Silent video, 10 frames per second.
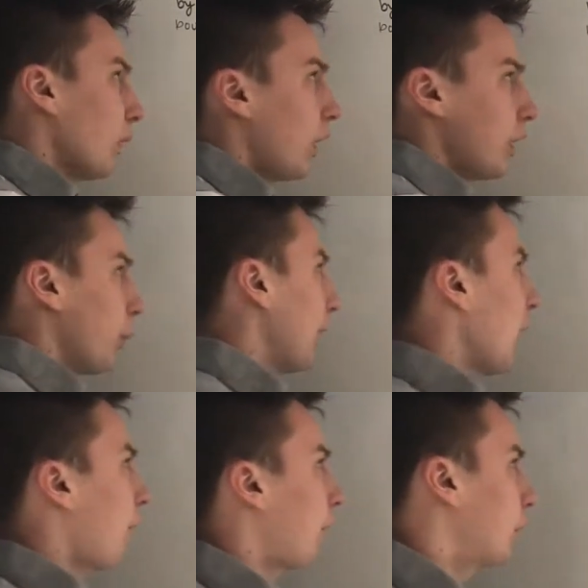Alright, so we
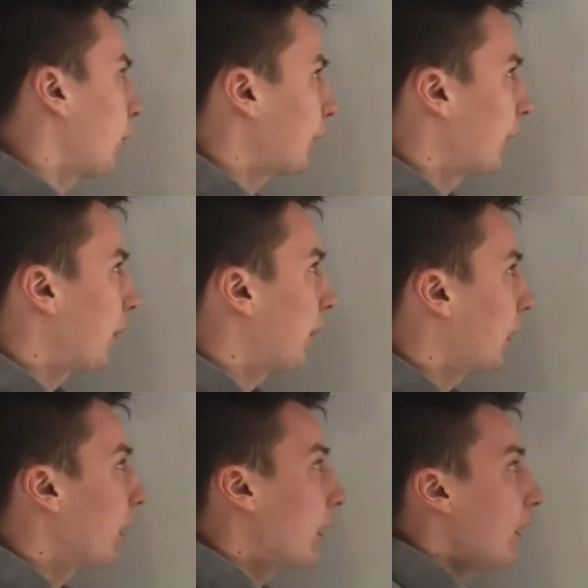got our first question up
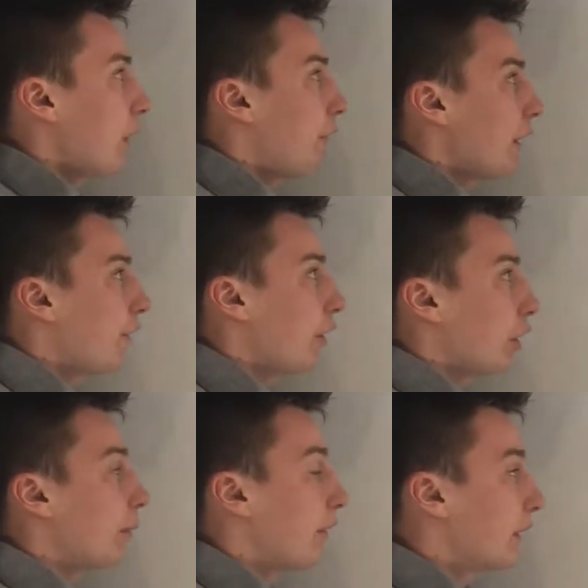here. Find the
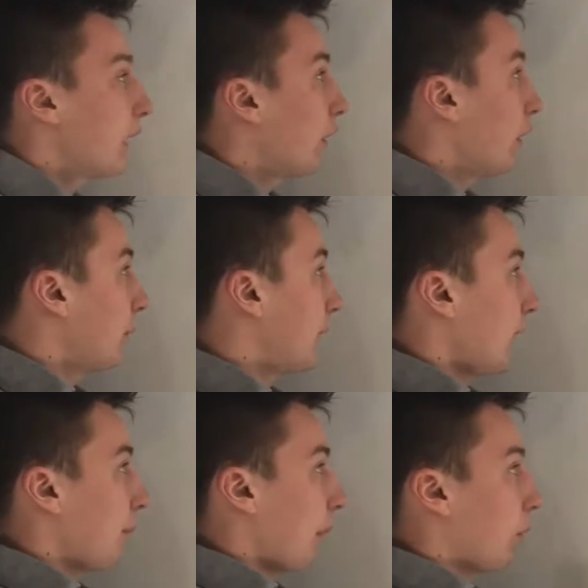volume of the solid
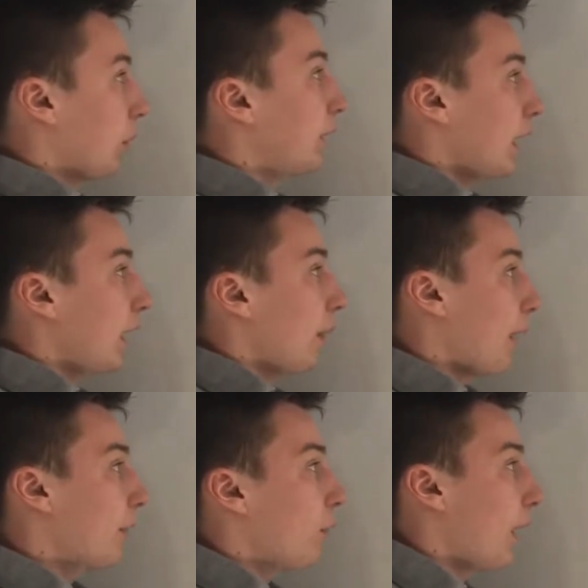obtained by rotating
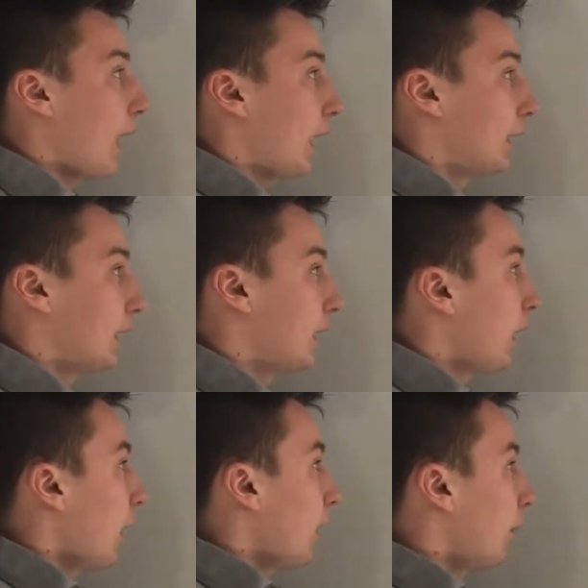about the y-axis,
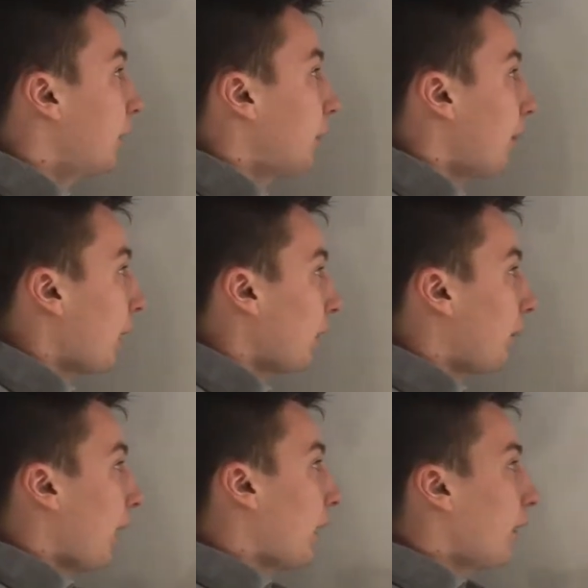the region bounded
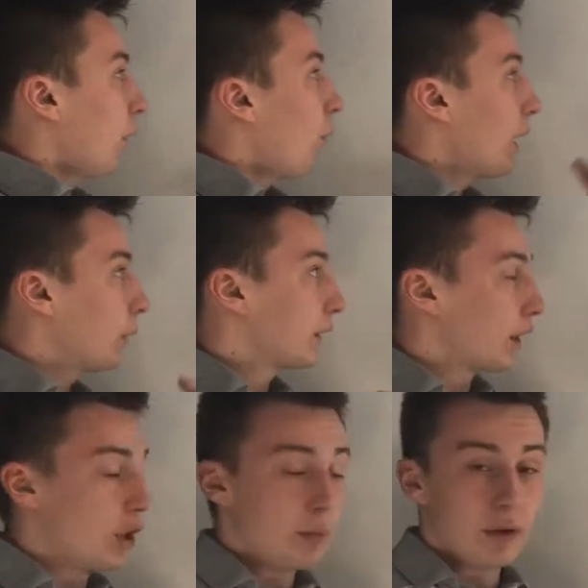by y equals
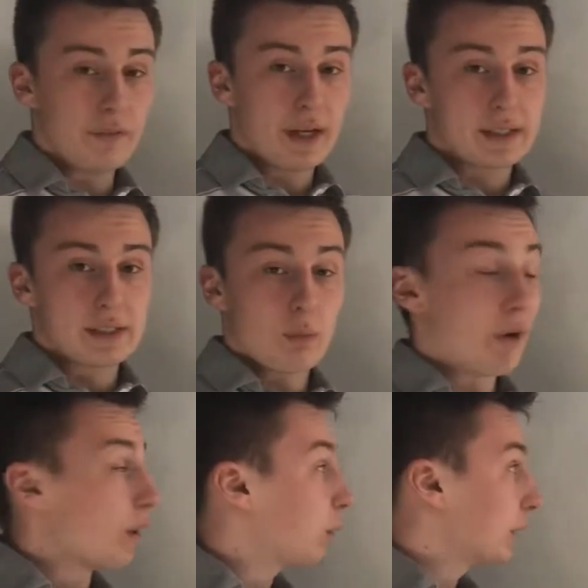the cube root of x,
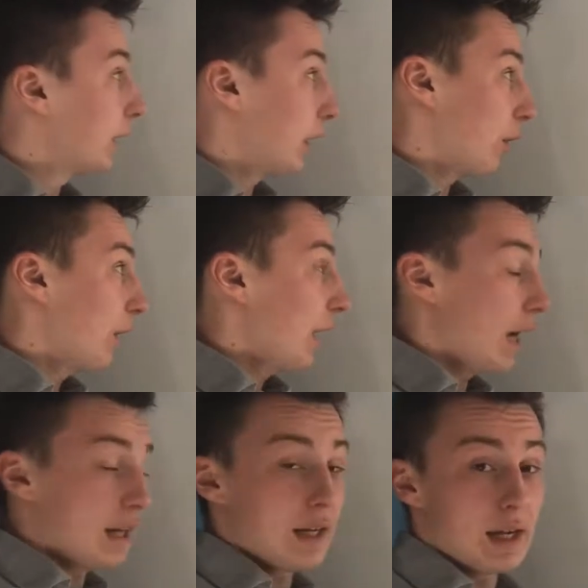y equals 0,
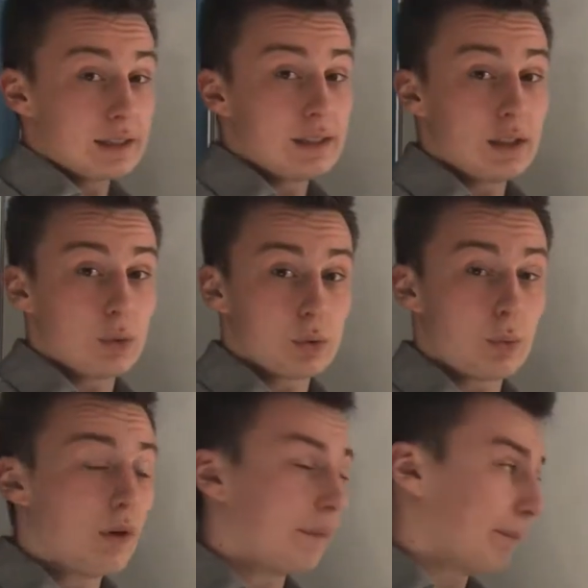and x equals
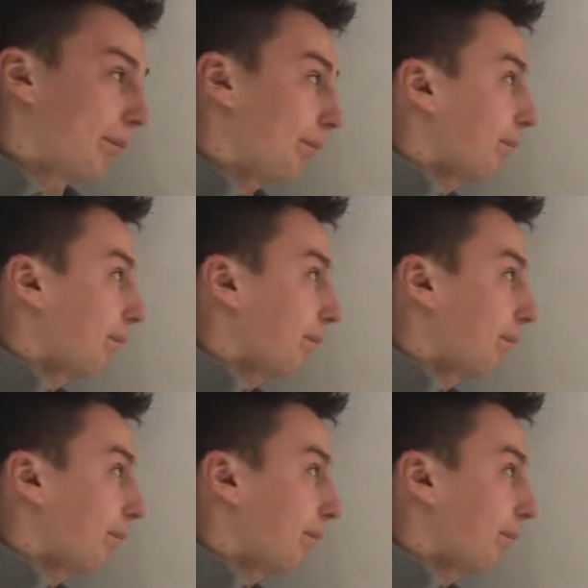1.